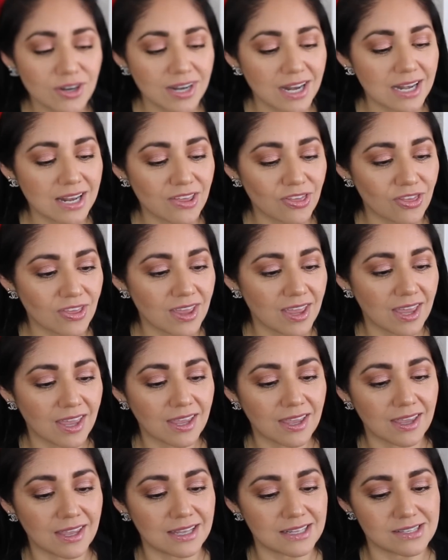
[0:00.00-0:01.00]
on
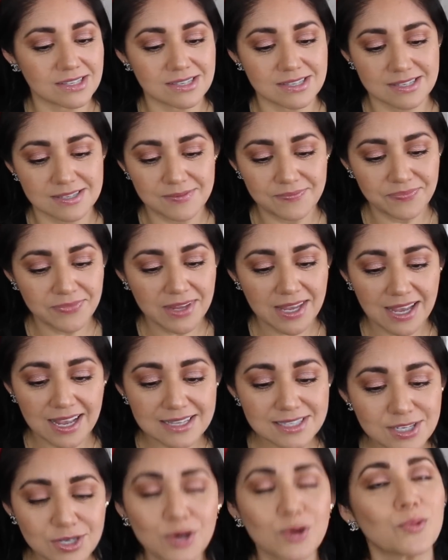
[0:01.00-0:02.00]
anything. It's,
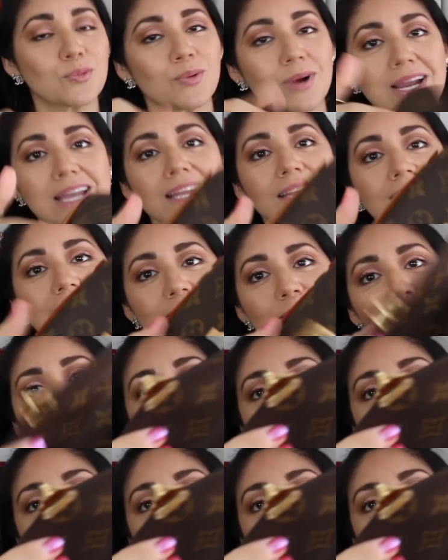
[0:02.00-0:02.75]
it's a great little